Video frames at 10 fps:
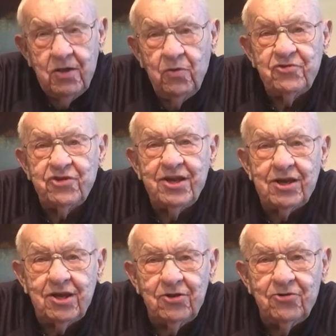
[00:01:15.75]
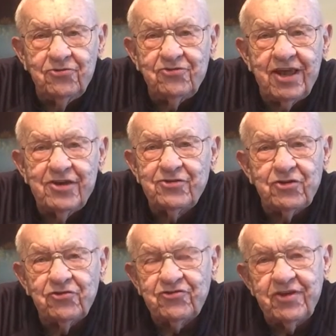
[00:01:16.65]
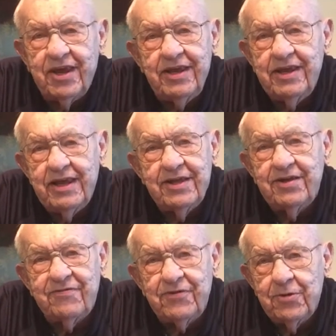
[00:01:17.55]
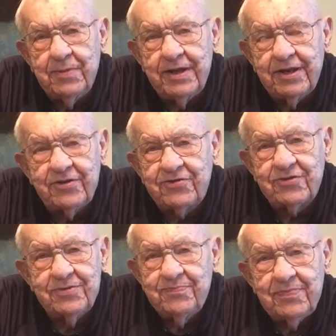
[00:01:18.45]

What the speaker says: which includes, as you'll see in a few minutes,